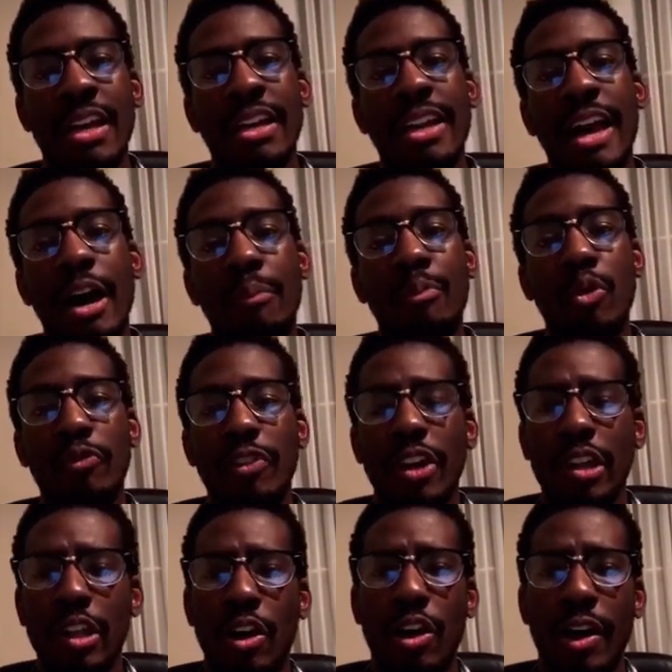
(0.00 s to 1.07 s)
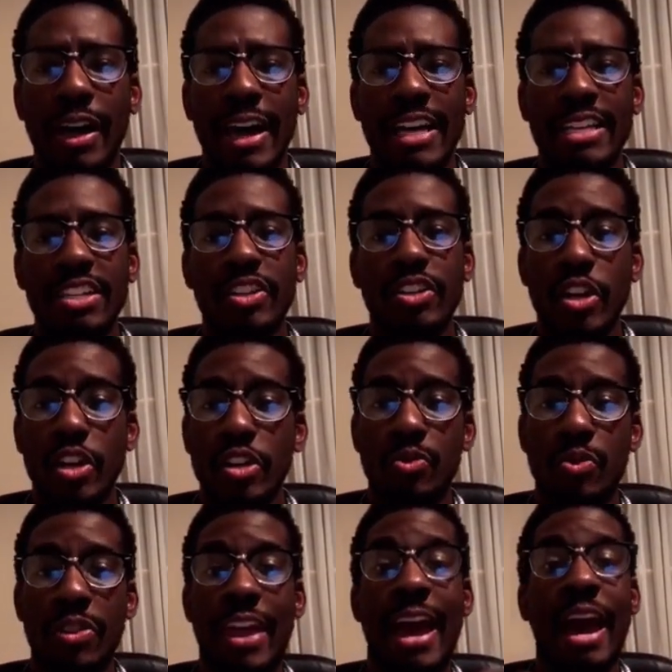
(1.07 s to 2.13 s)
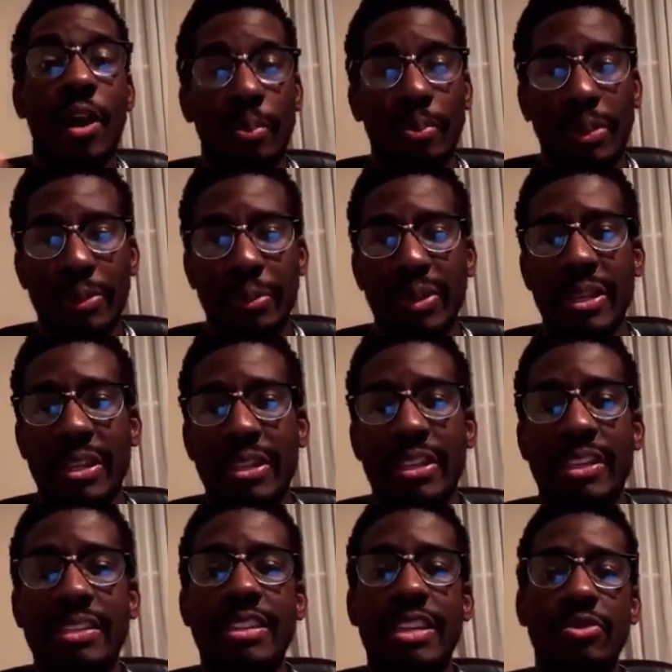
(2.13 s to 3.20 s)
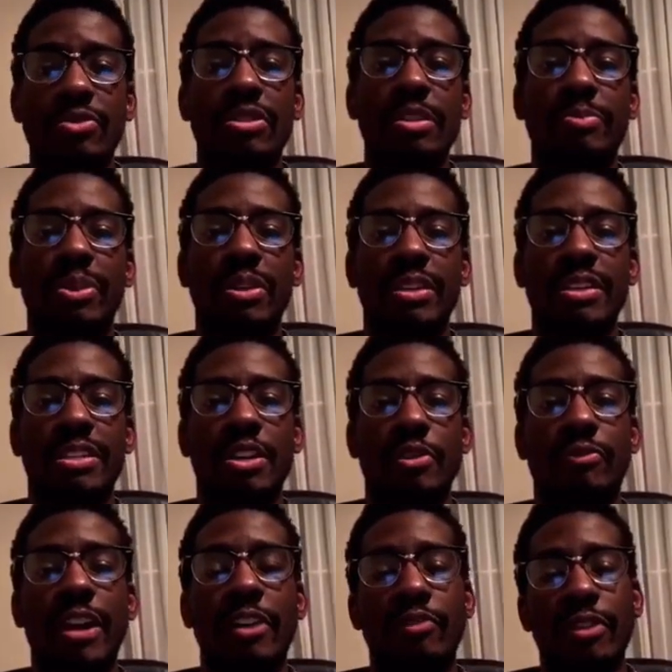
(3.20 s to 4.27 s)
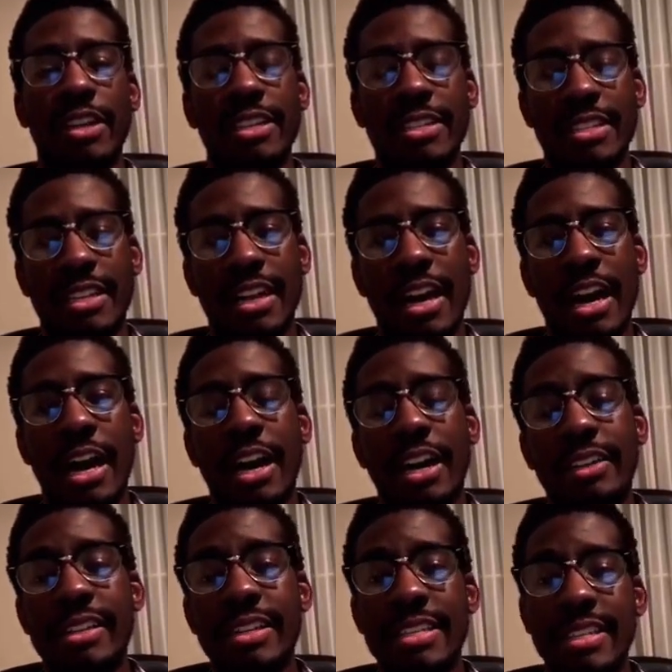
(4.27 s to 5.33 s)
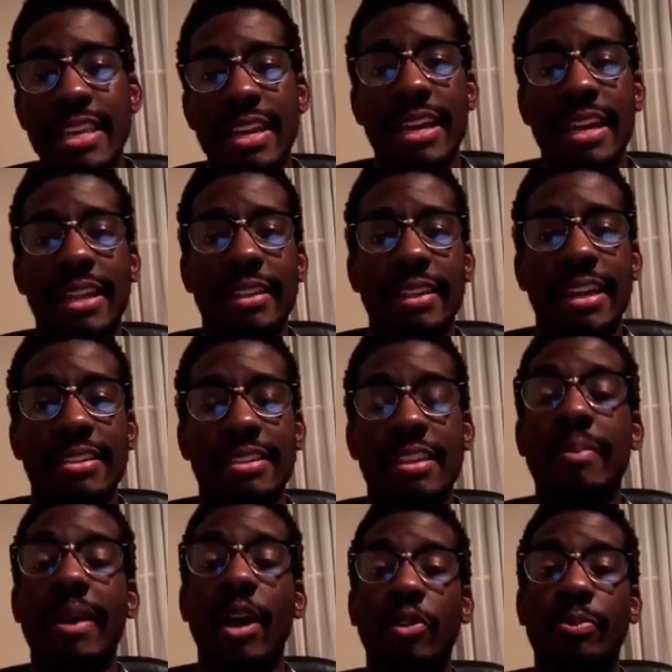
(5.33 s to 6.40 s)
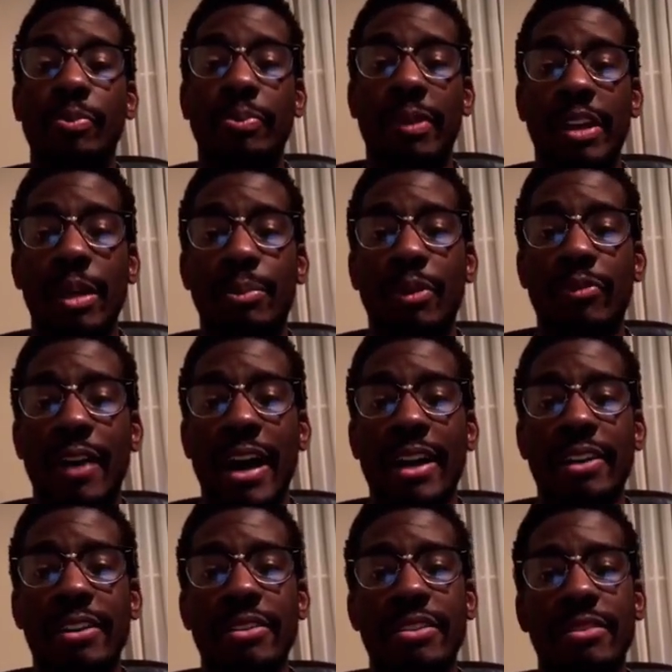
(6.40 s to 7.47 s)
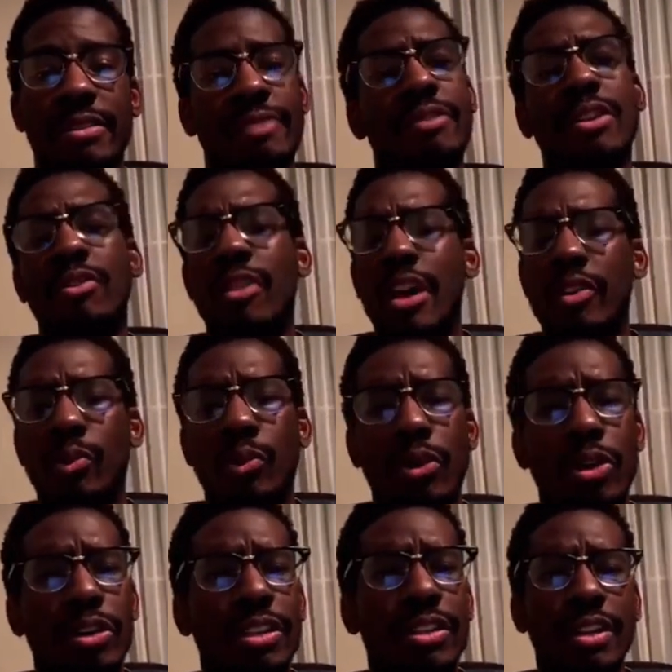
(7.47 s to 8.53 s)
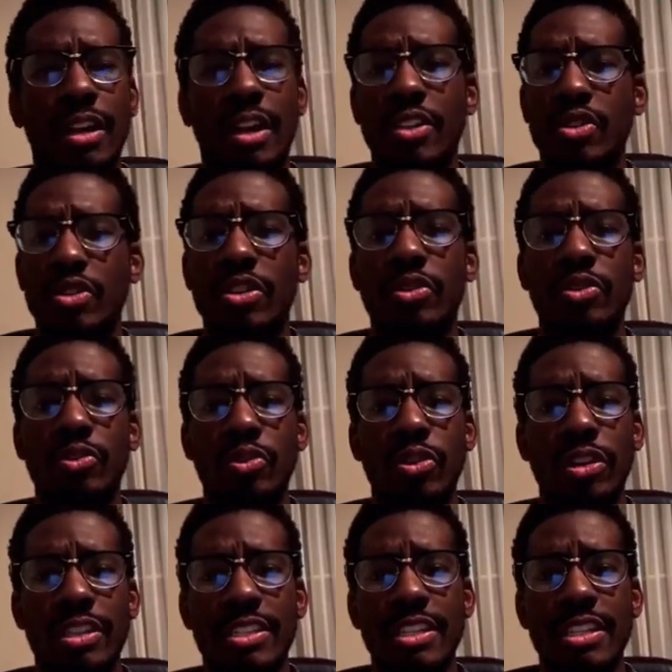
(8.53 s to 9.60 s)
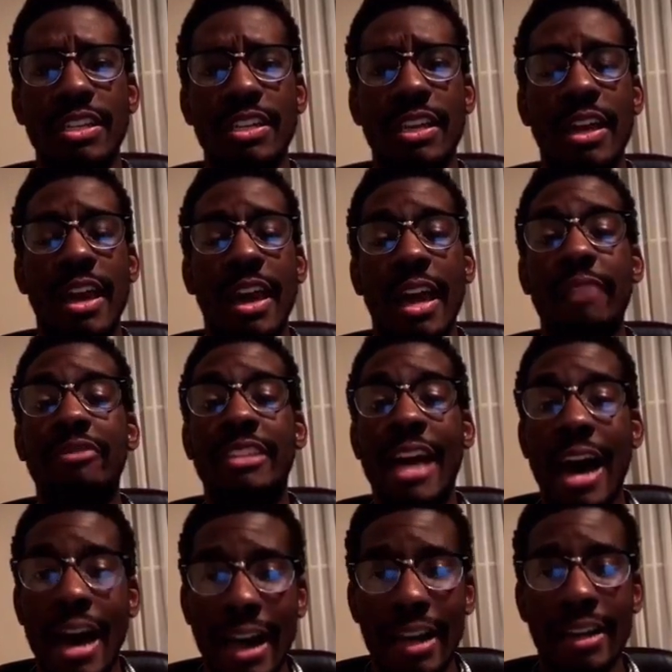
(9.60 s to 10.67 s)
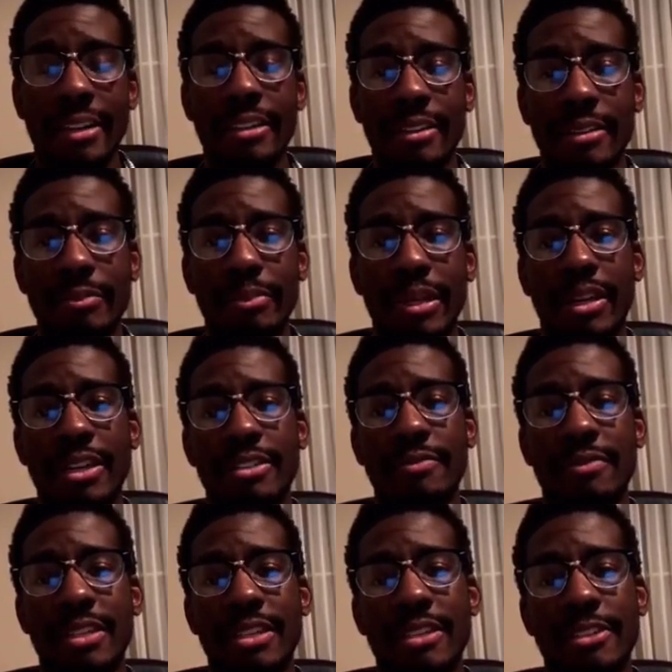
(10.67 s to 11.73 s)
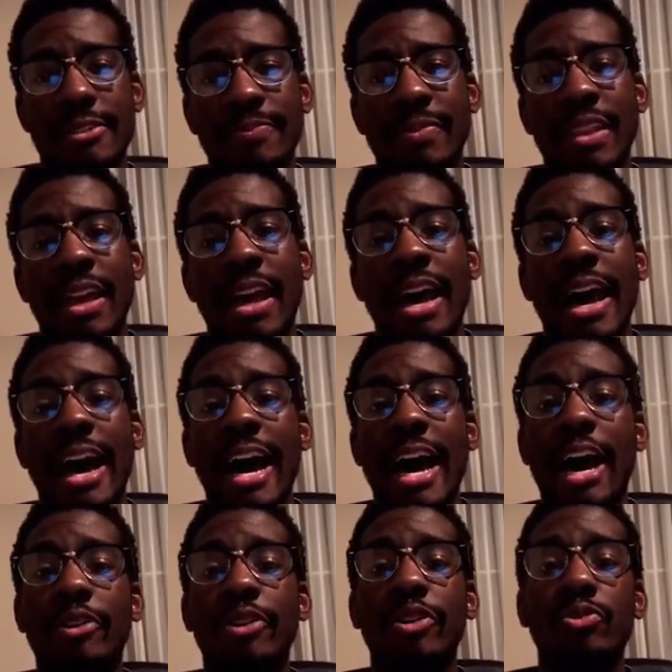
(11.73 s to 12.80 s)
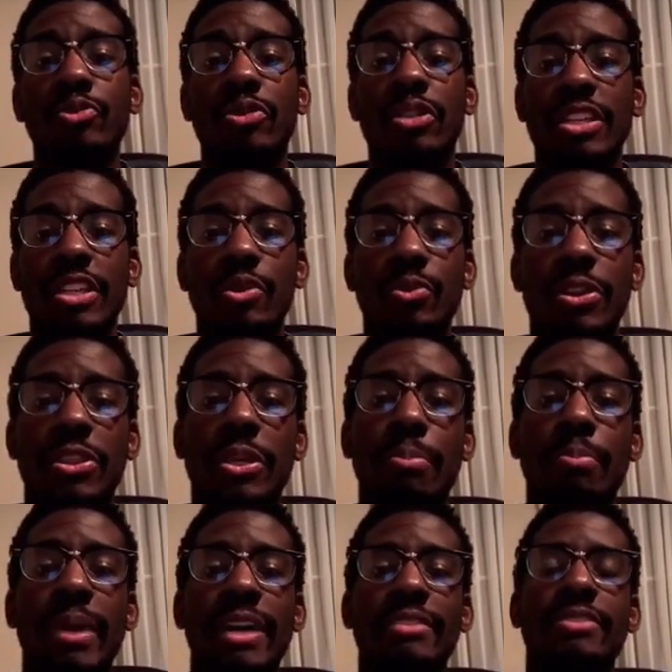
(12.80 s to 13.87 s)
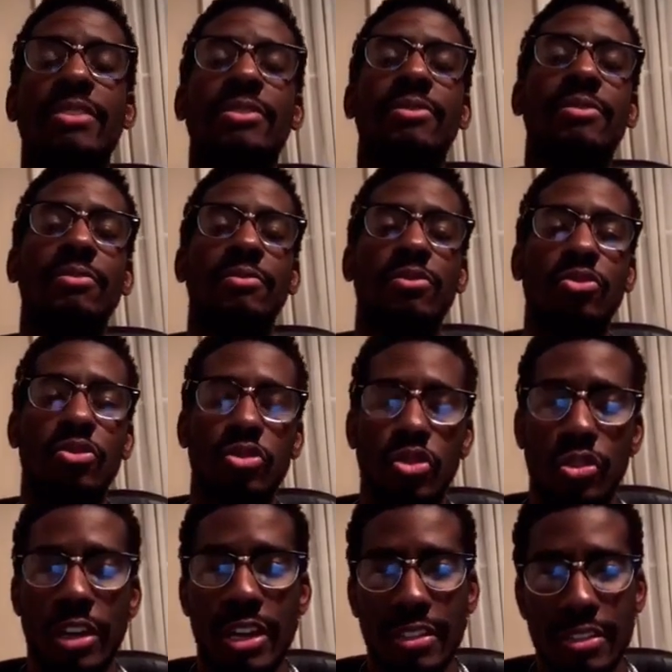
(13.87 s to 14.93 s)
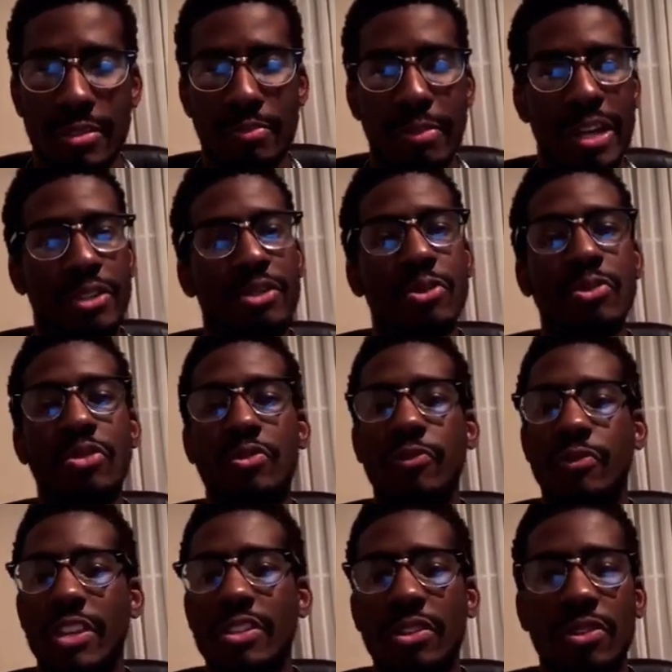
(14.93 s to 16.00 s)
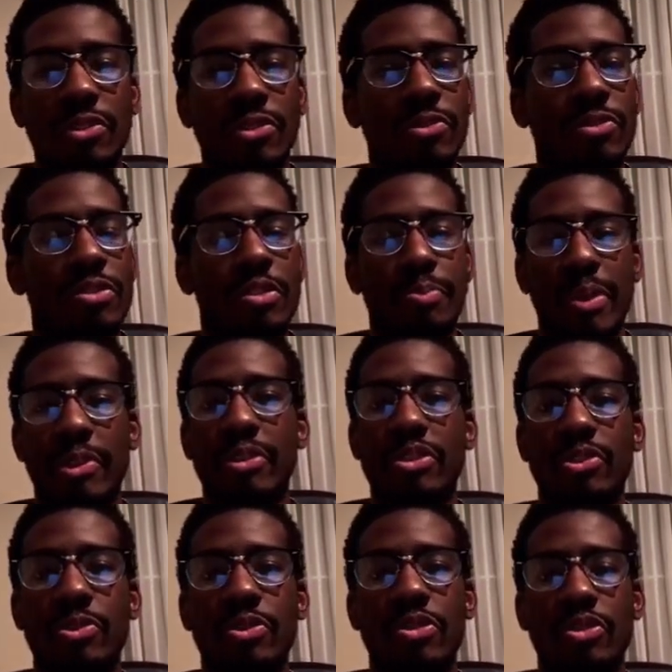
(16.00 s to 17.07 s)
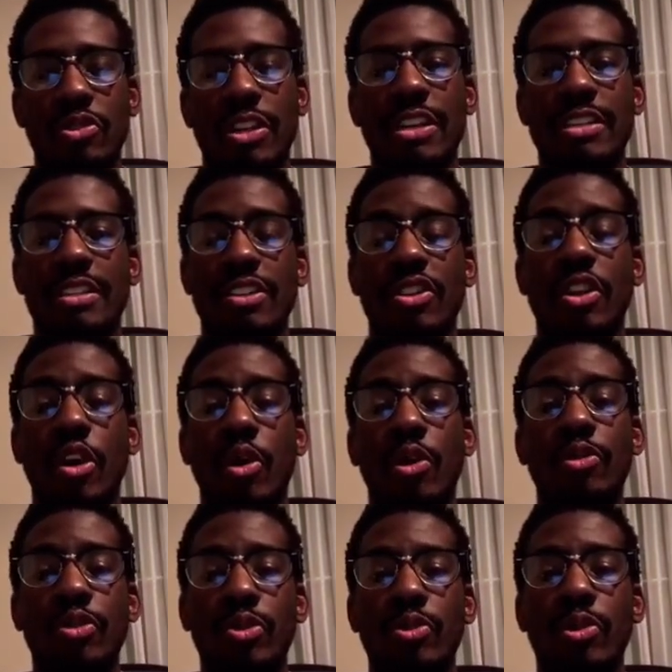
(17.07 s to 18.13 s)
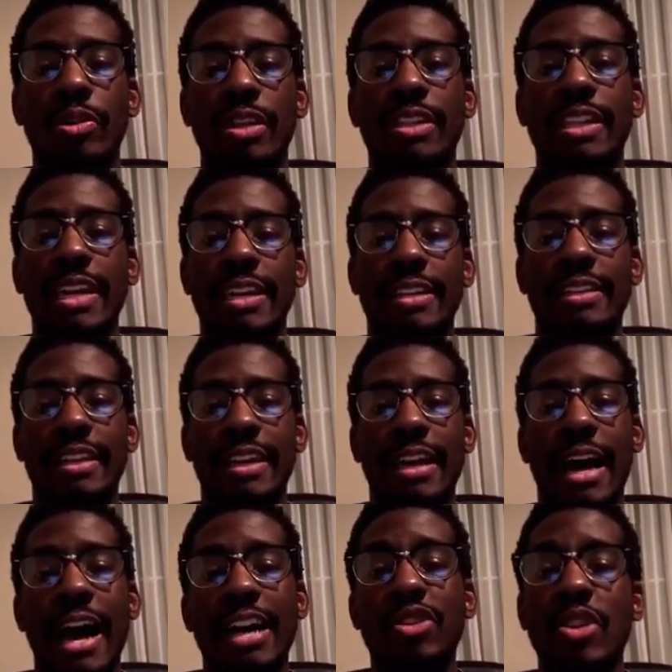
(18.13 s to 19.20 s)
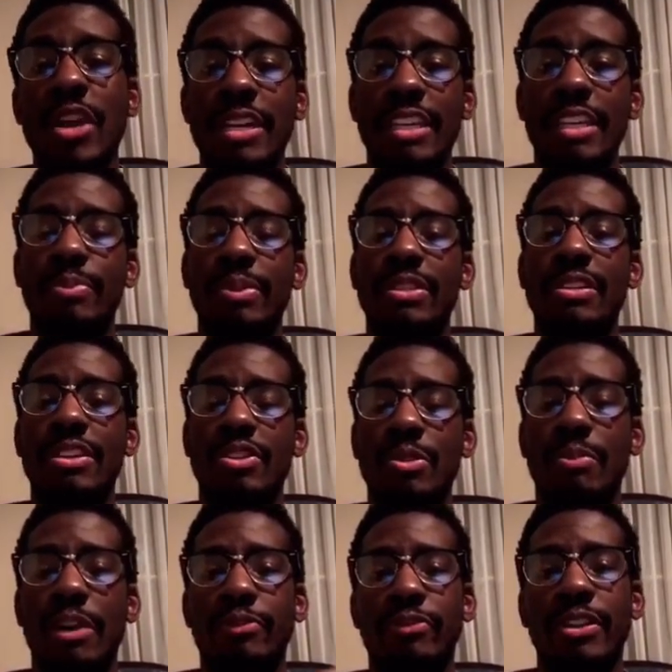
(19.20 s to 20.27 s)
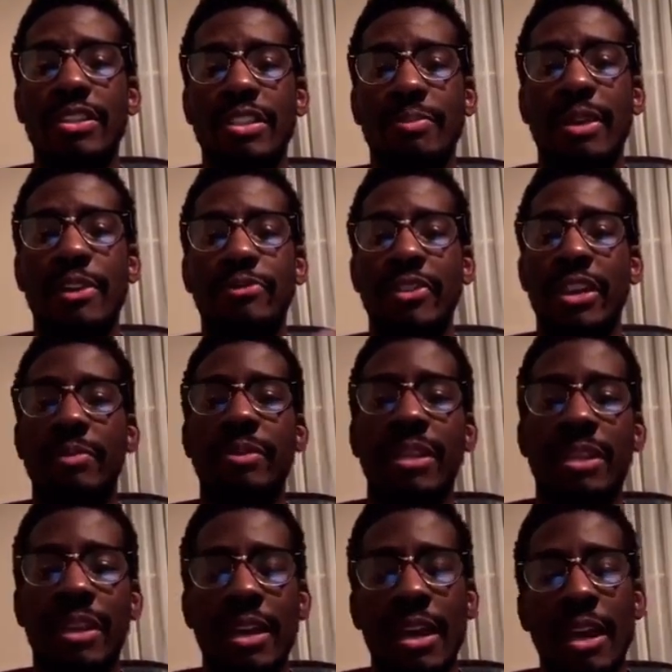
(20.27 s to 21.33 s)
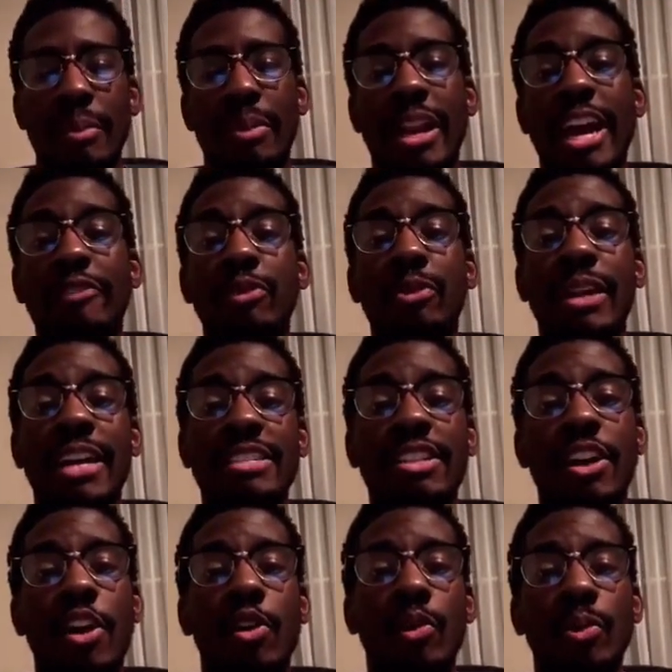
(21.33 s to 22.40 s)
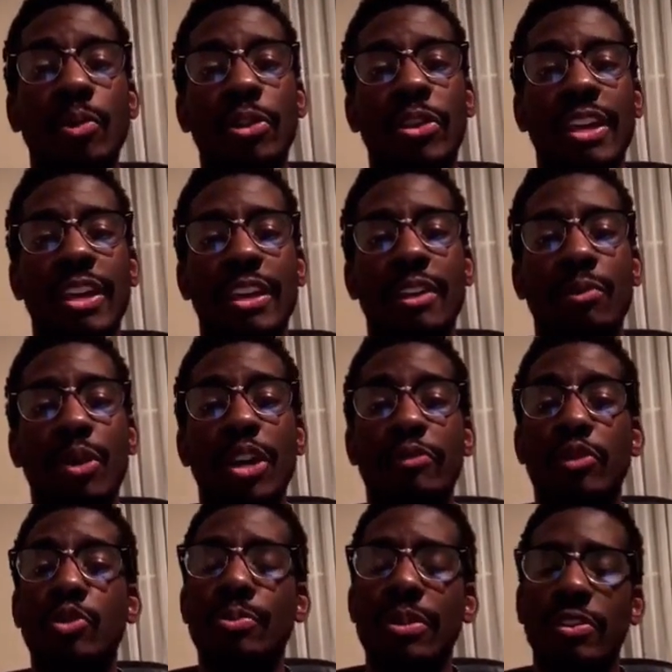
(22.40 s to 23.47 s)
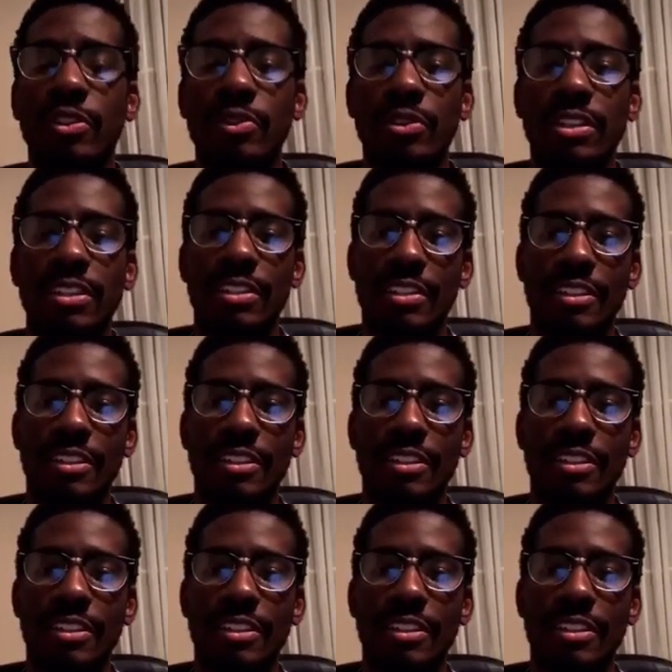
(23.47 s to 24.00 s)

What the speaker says: Now, moving along, as a nurse without PPE, continuously putting yourself at risk, I understand that some healthcare providers, even around the world, in the country, in New York City, have died because of this. How do you deal with the mental stress, mental, physical, spiritual stress that you're going through on a day-to-day? I try to keep in touch with my friends and my family, but everyone has their own thing. What have you been doing?